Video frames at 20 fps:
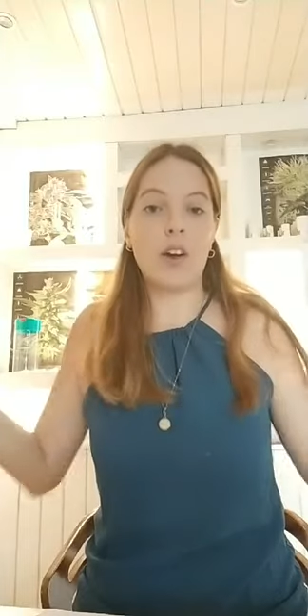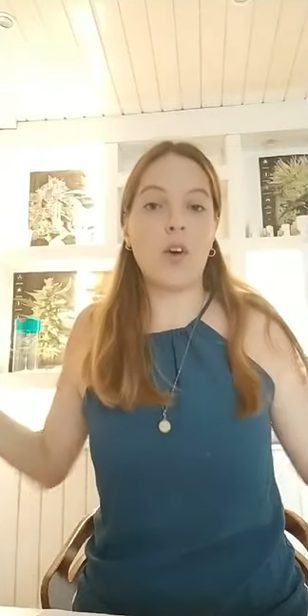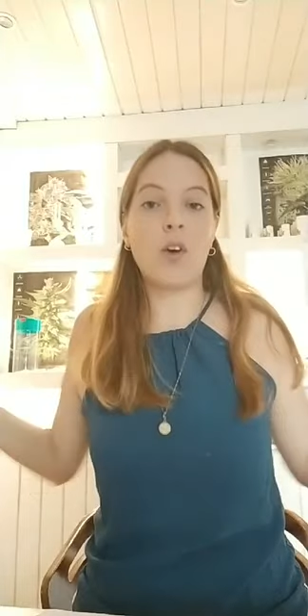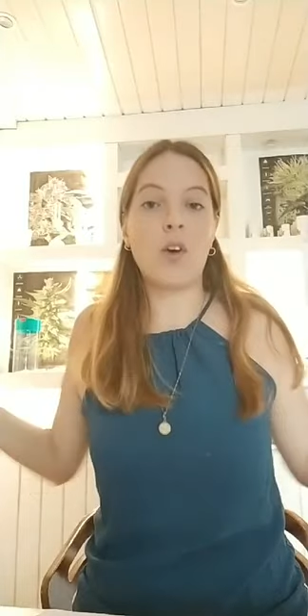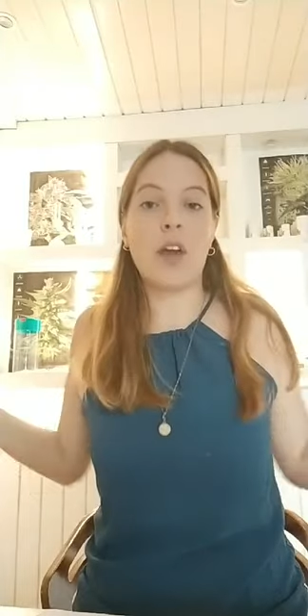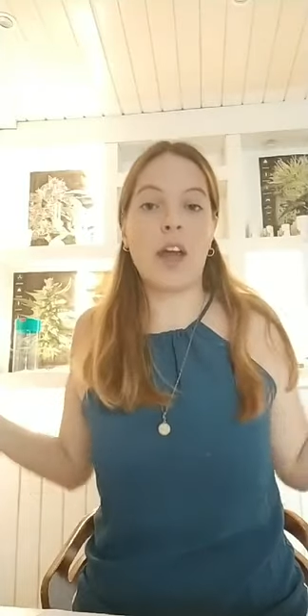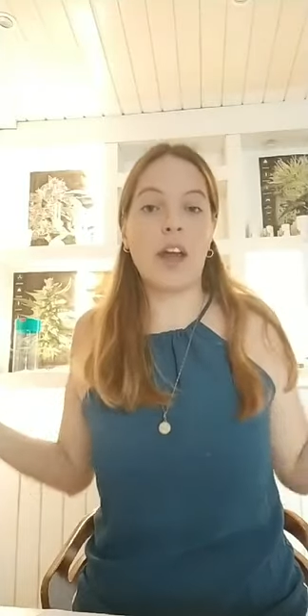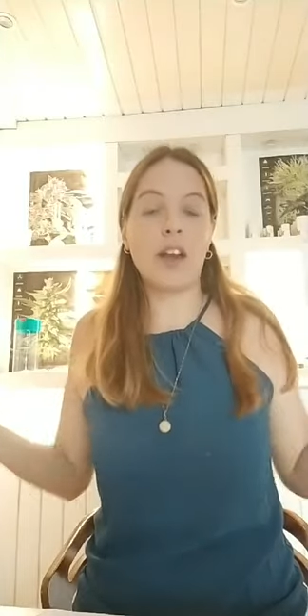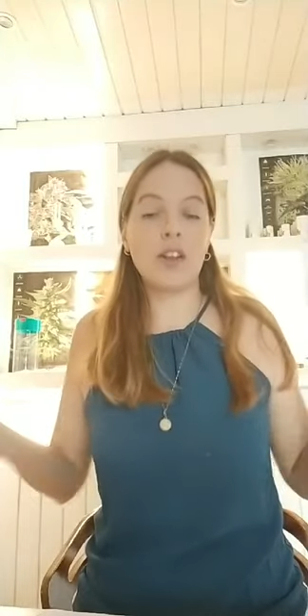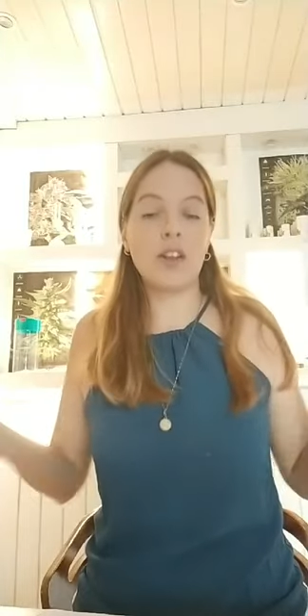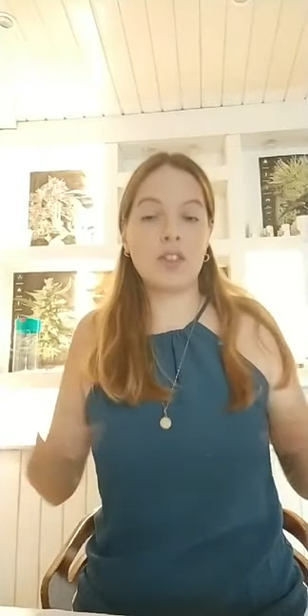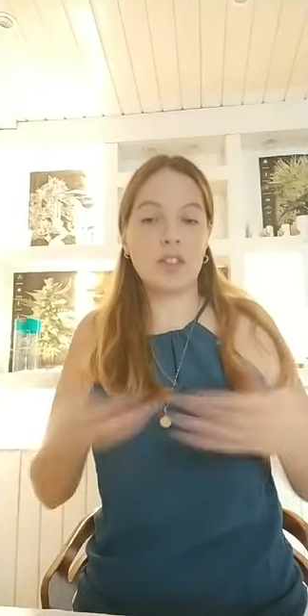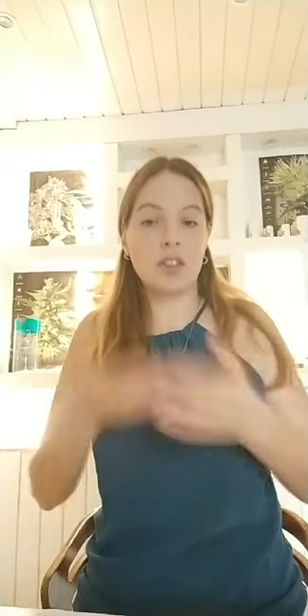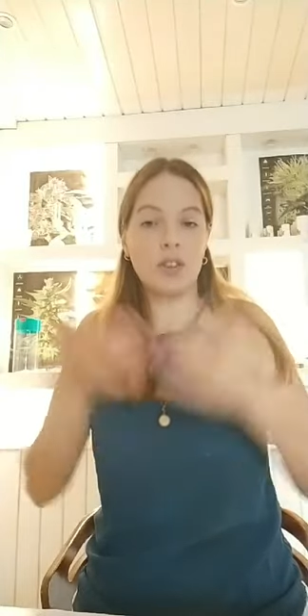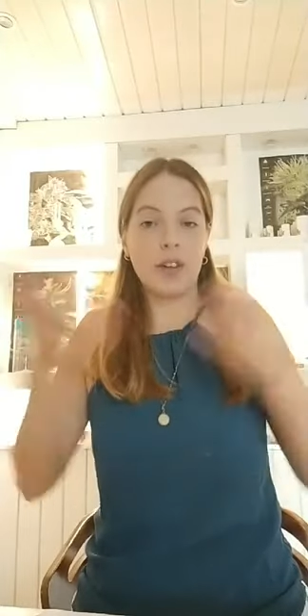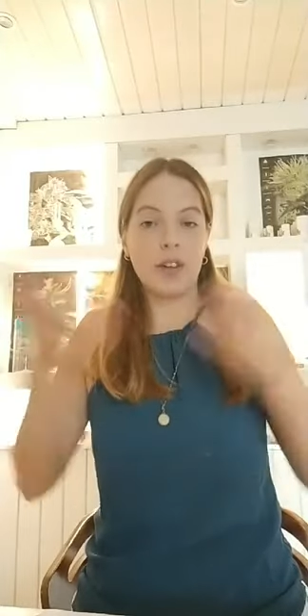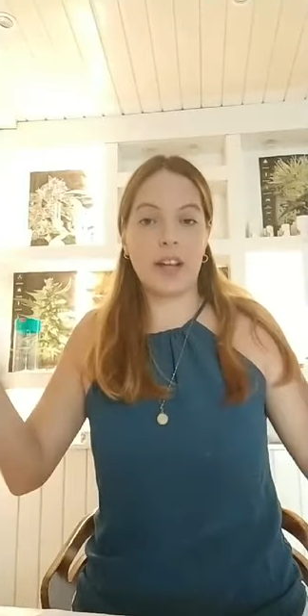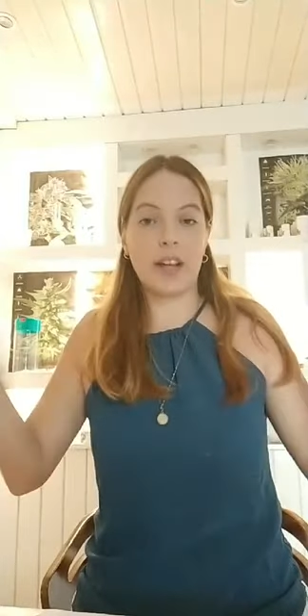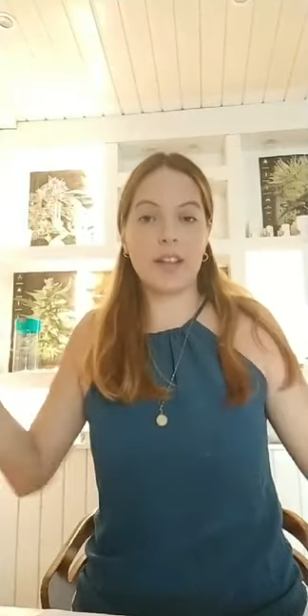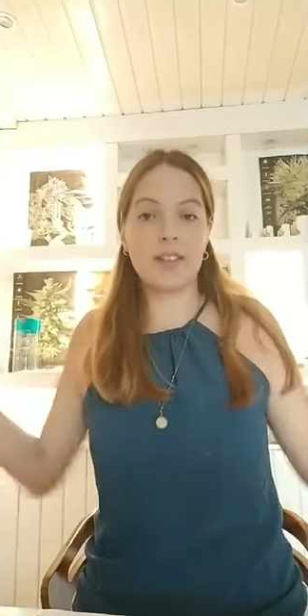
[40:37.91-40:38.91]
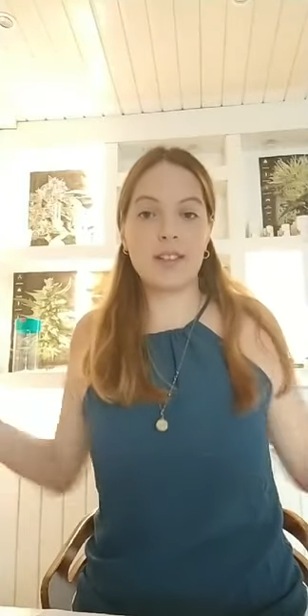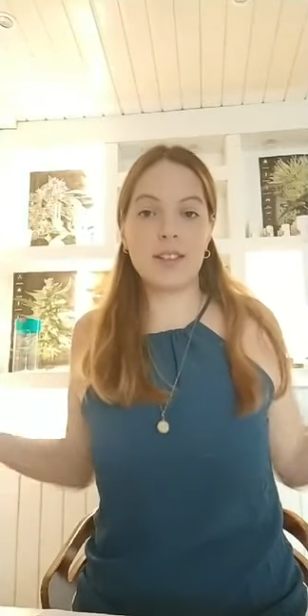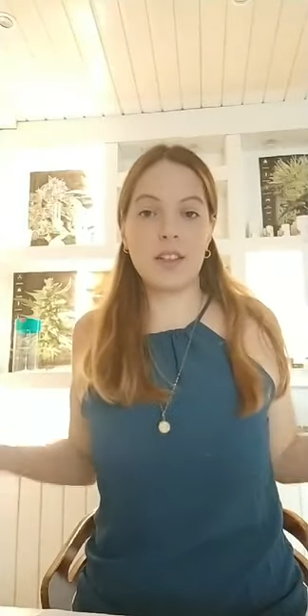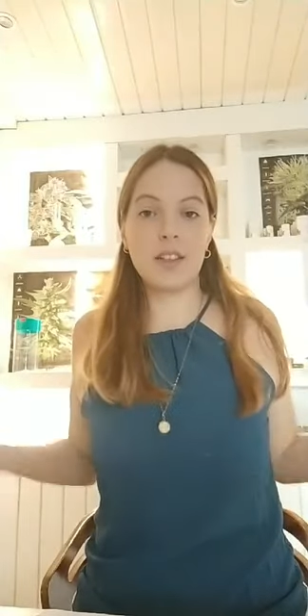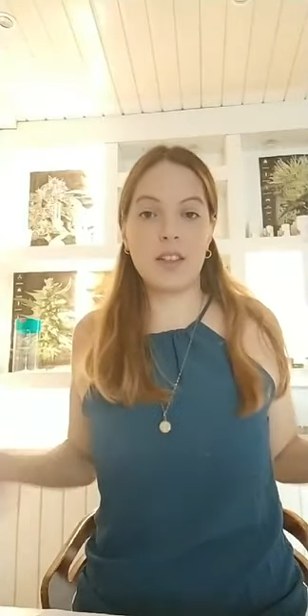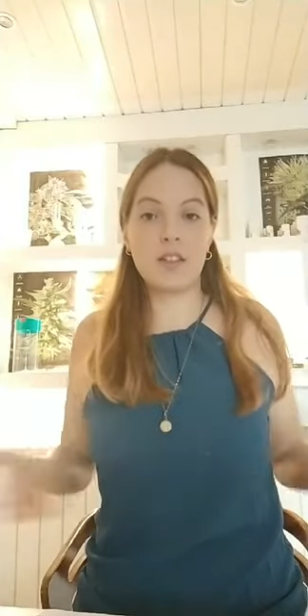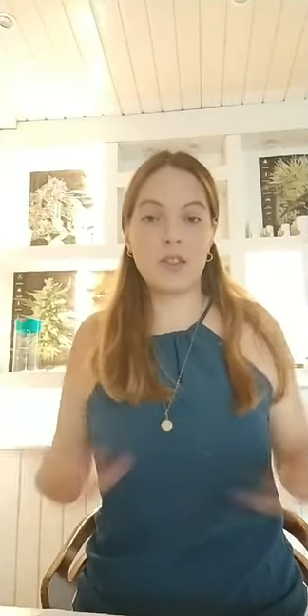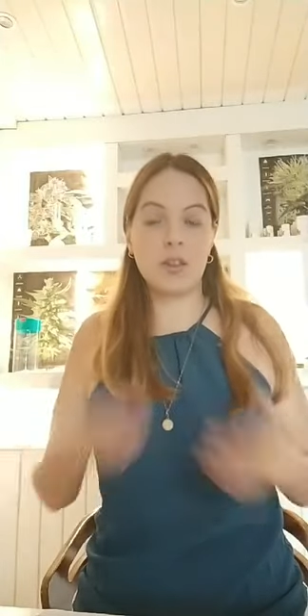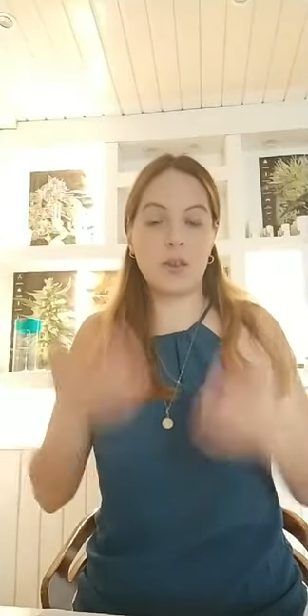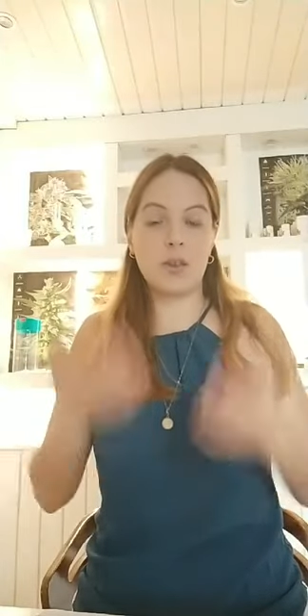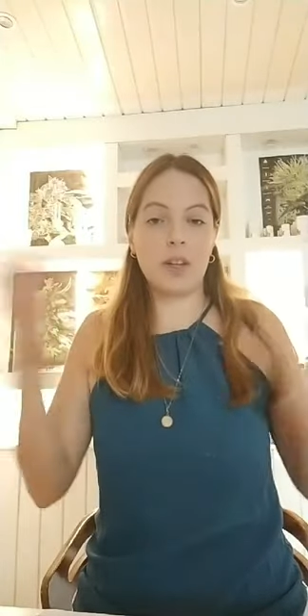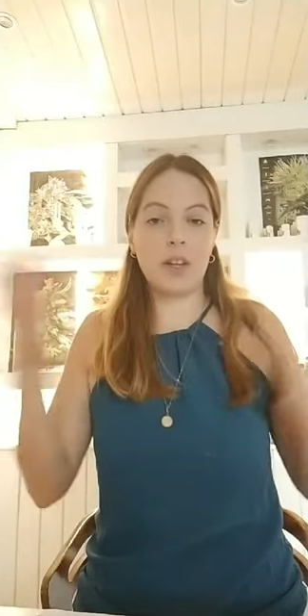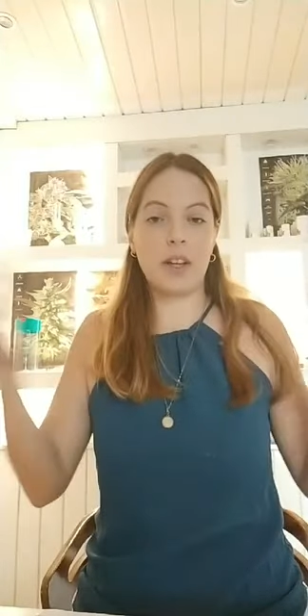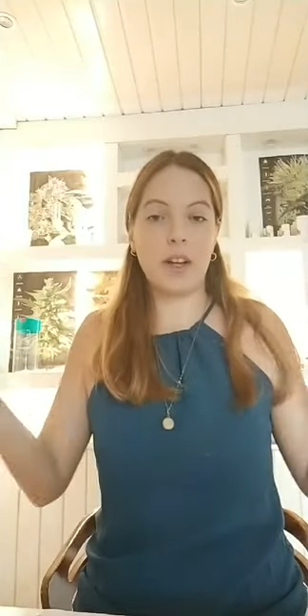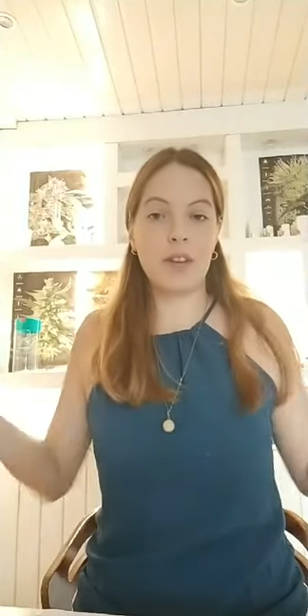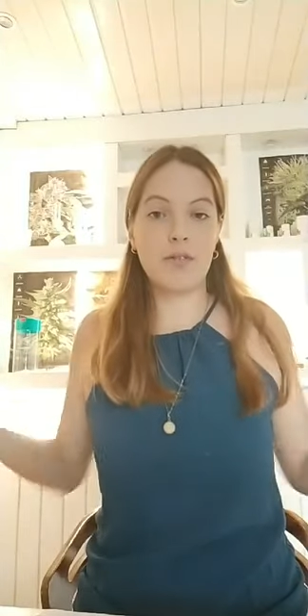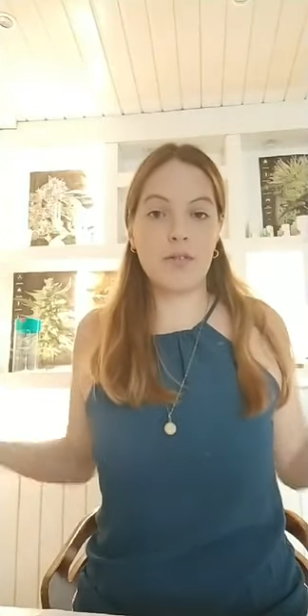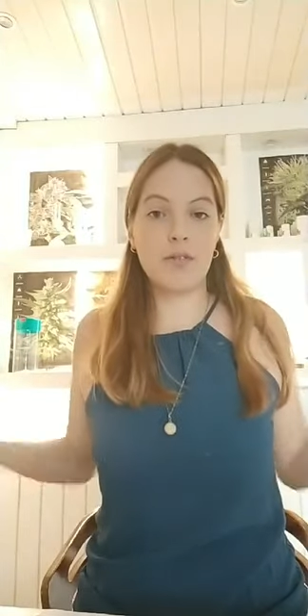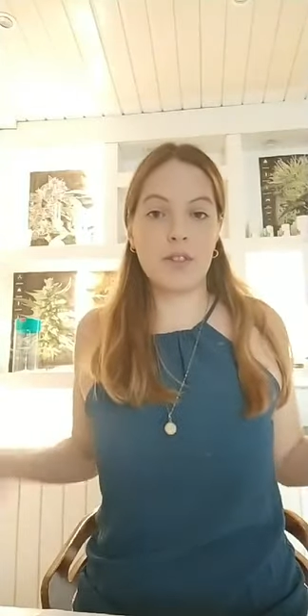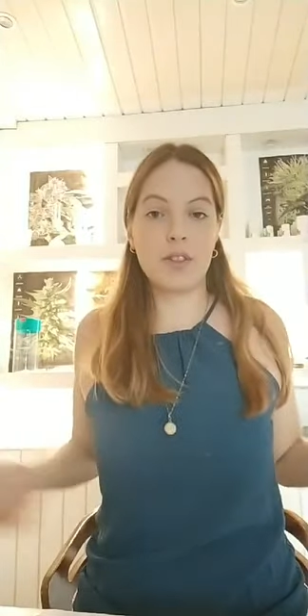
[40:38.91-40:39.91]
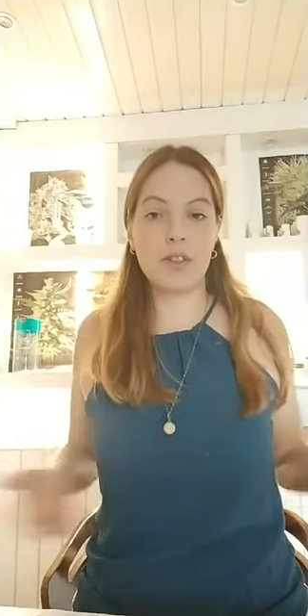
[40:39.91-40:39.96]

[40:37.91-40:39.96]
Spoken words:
occasion or accident or whatever